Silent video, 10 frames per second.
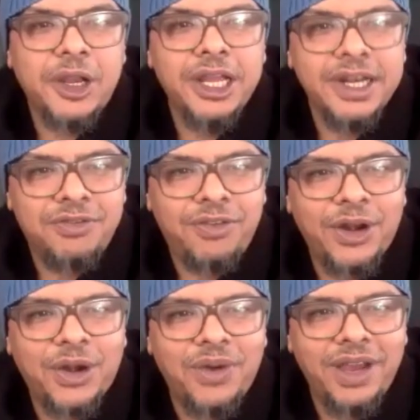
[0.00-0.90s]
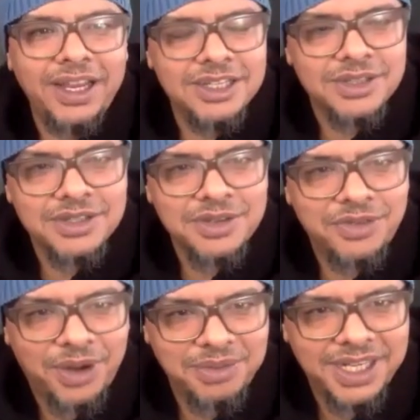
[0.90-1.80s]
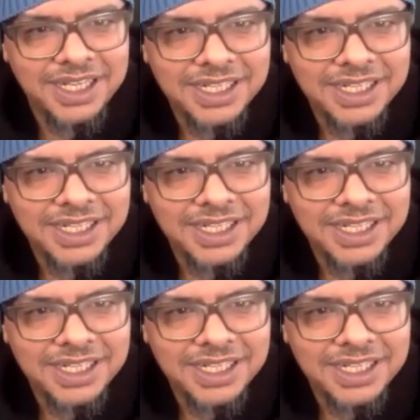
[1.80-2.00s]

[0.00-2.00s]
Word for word: Rio van Rooyen is also from there.